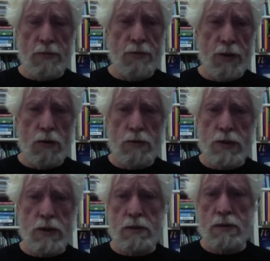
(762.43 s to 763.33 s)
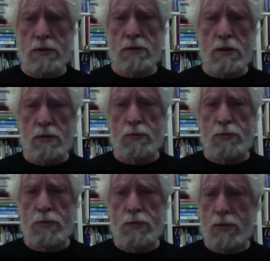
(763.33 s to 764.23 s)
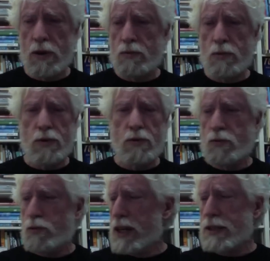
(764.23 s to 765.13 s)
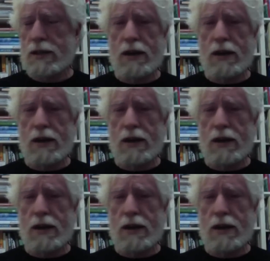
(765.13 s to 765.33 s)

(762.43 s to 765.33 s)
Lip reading: phones. And there's no reason